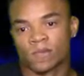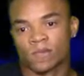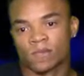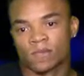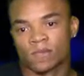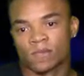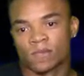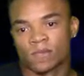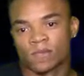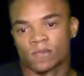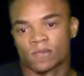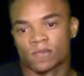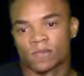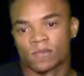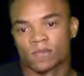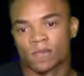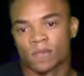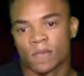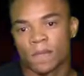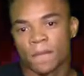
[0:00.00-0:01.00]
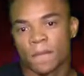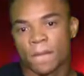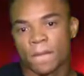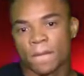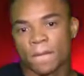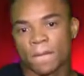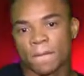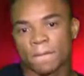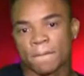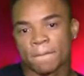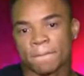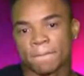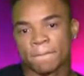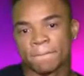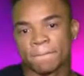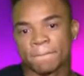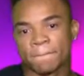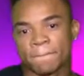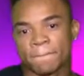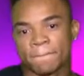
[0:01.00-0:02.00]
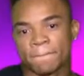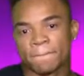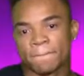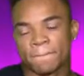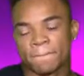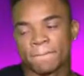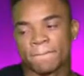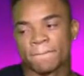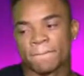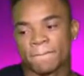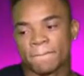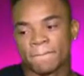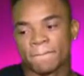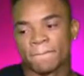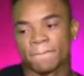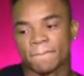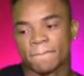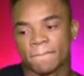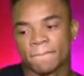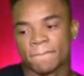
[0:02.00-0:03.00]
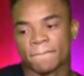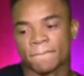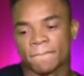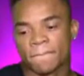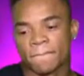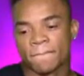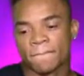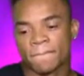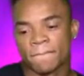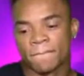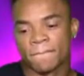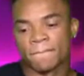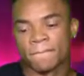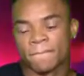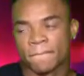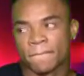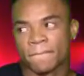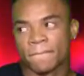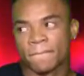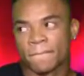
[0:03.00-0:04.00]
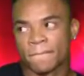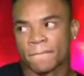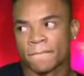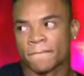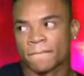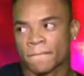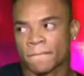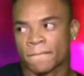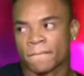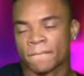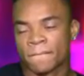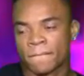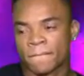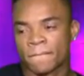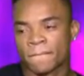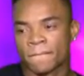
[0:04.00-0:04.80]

The person shown says nothing.